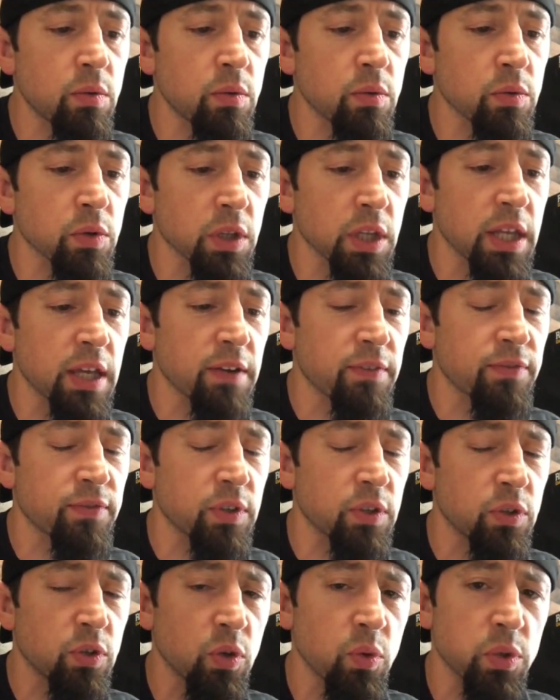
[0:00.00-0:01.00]
lift
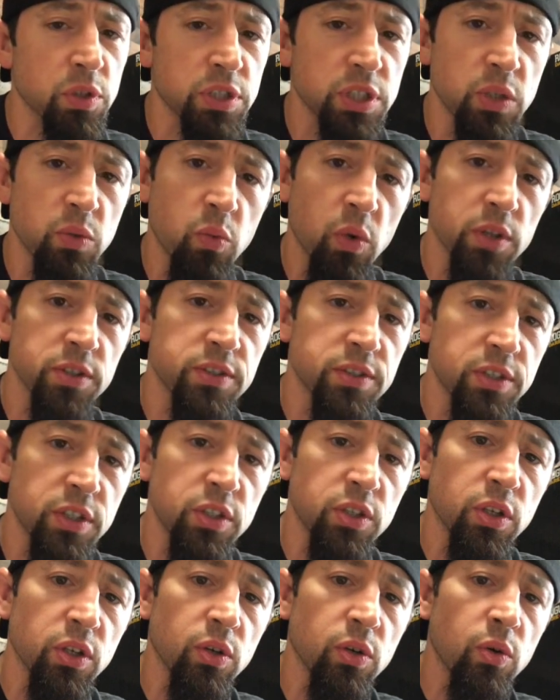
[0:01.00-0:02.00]
and do what she wants to
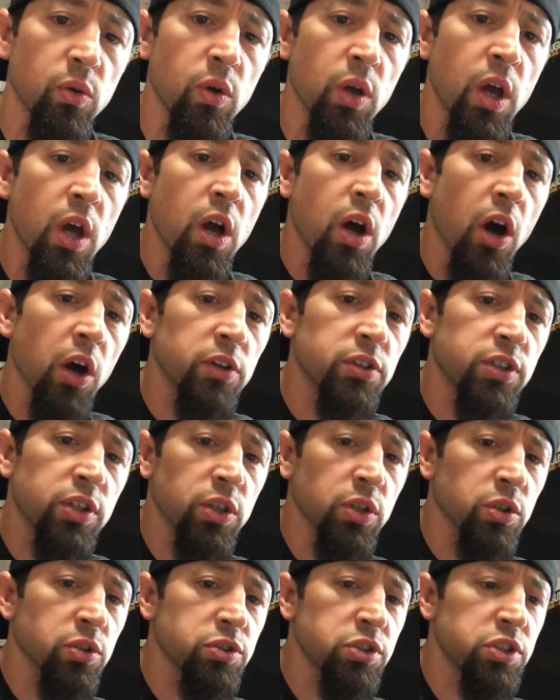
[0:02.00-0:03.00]
do
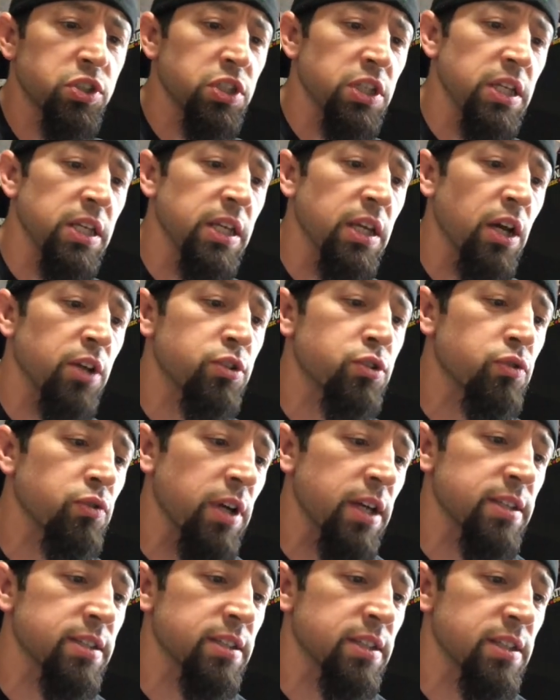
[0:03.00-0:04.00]
until she
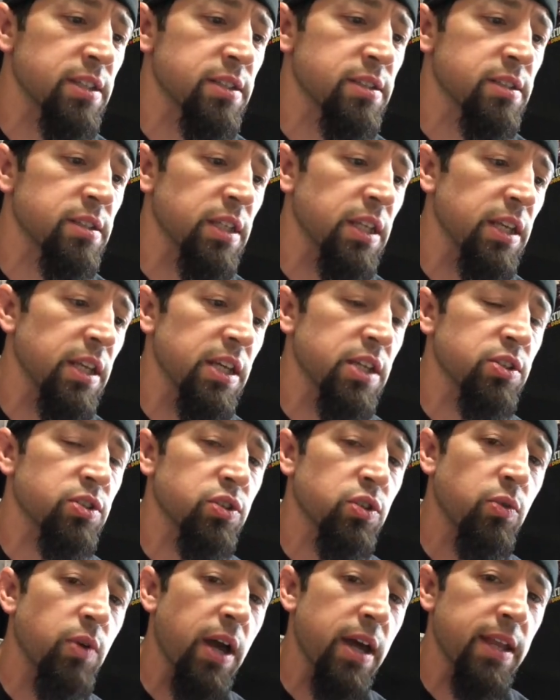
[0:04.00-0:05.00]
addresses the
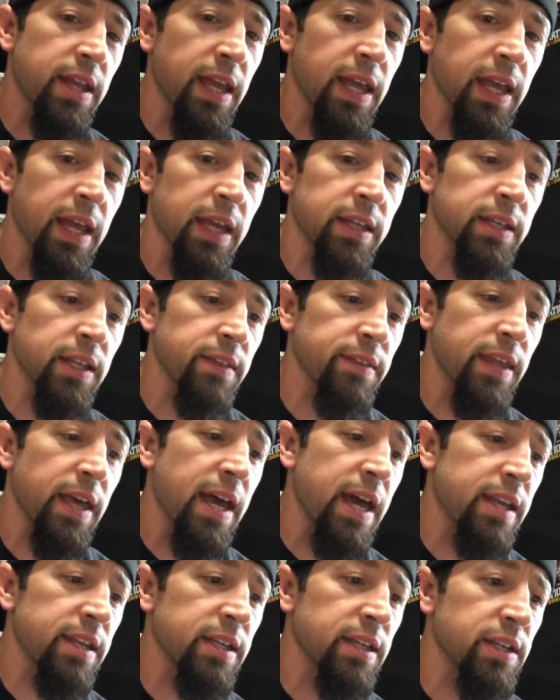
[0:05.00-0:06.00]
issue at hand. And
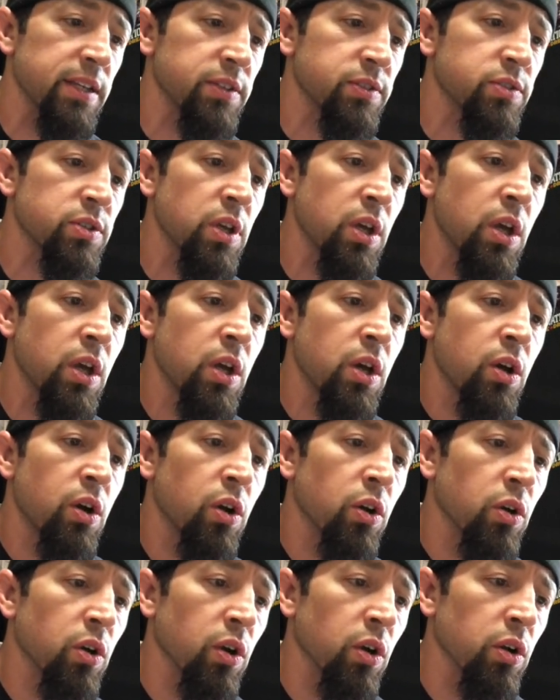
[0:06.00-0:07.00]
that is
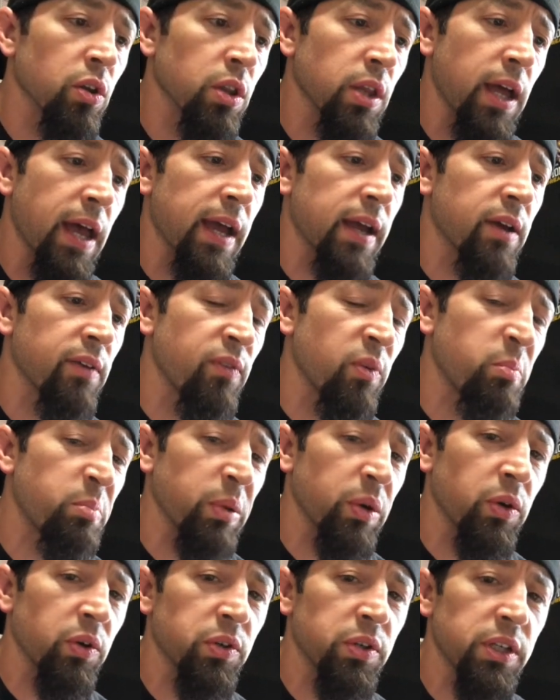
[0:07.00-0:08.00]
her lack of
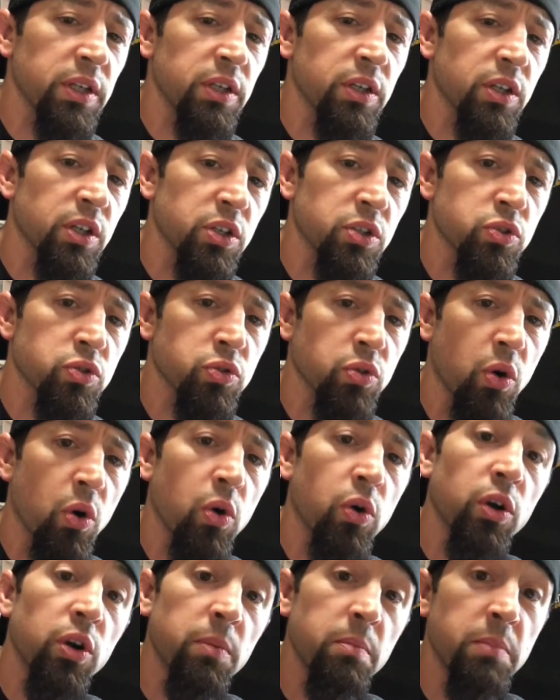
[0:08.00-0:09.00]
ability to
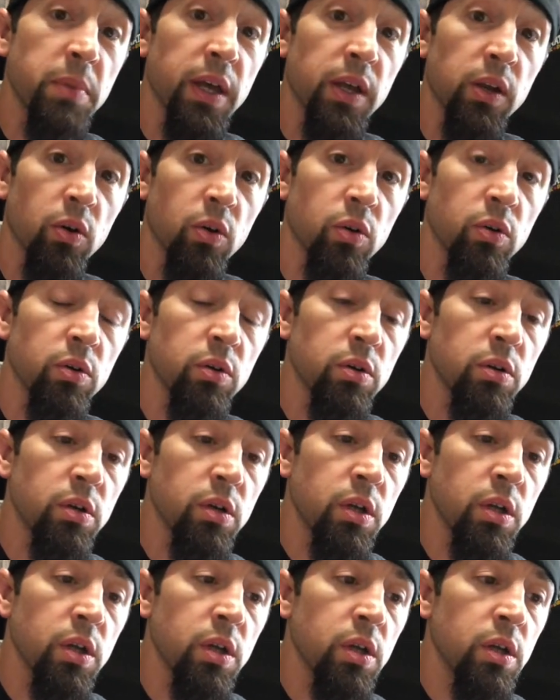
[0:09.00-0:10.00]
control her middle,
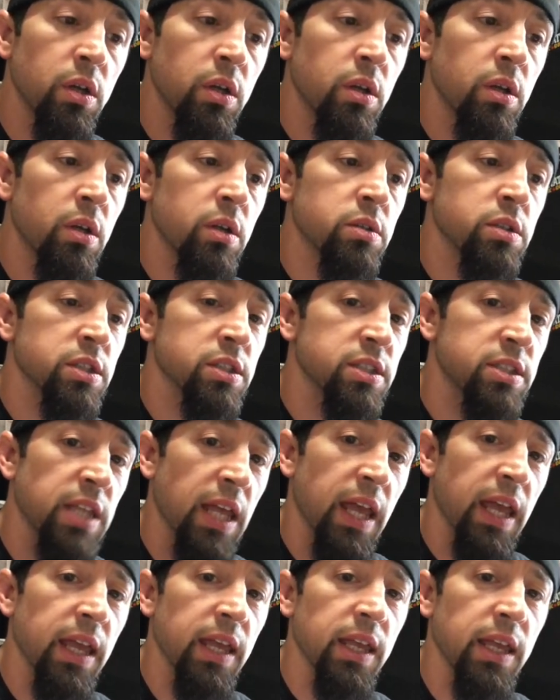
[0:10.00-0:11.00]
to
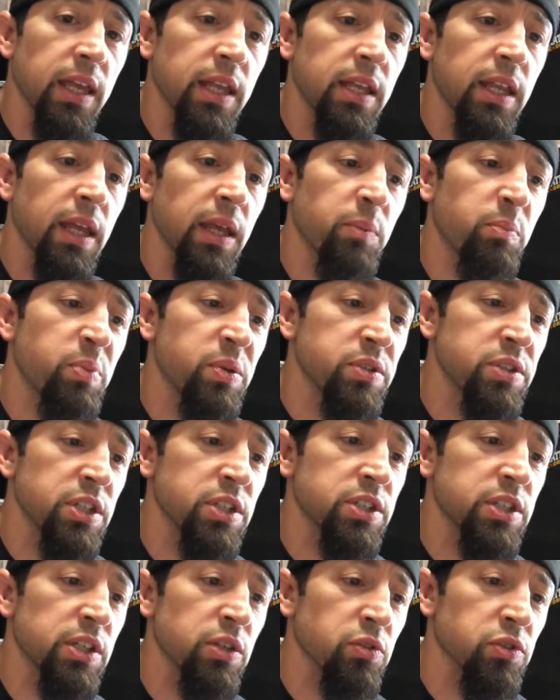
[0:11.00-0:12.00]
stay in a
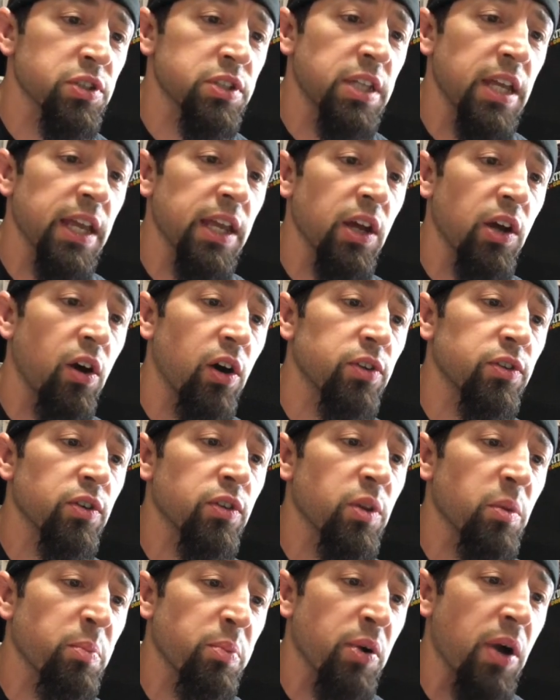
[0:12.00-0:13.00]
position or stay under
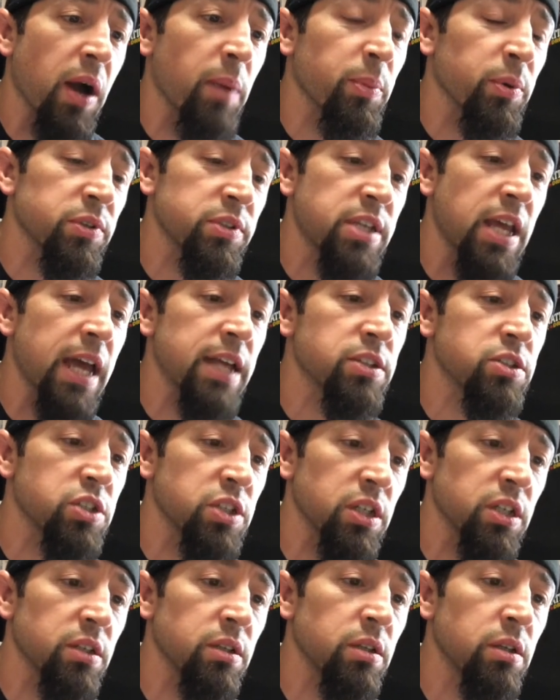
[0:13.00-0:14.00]
the proper
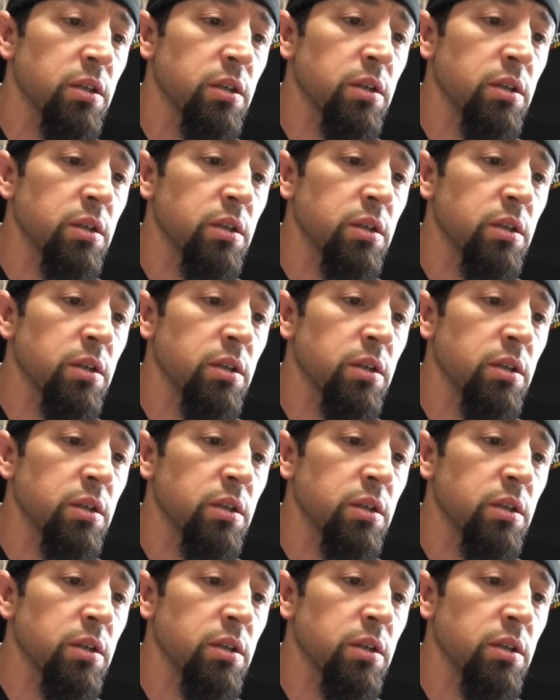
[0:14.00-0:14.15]
tension